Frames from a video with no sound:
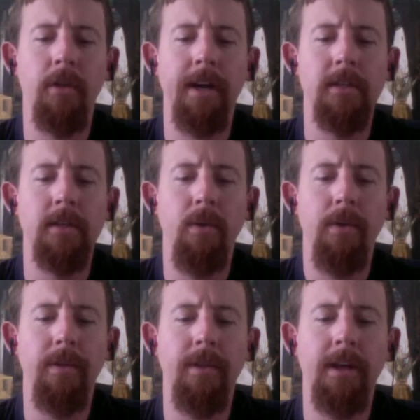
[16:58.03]
that's
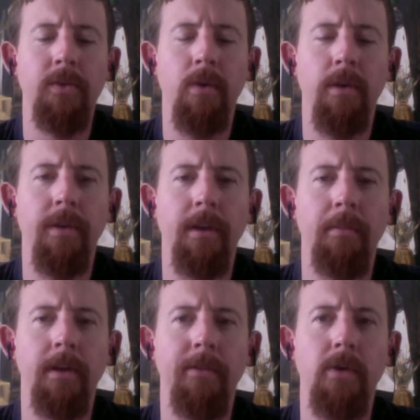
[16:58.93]
one thing.
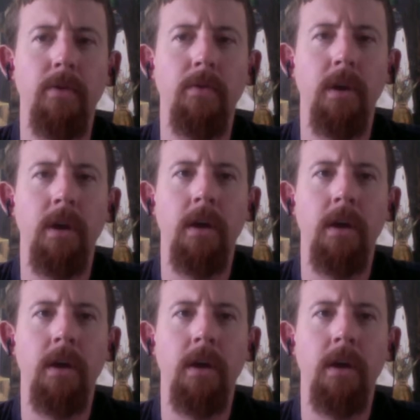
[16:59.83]
But if you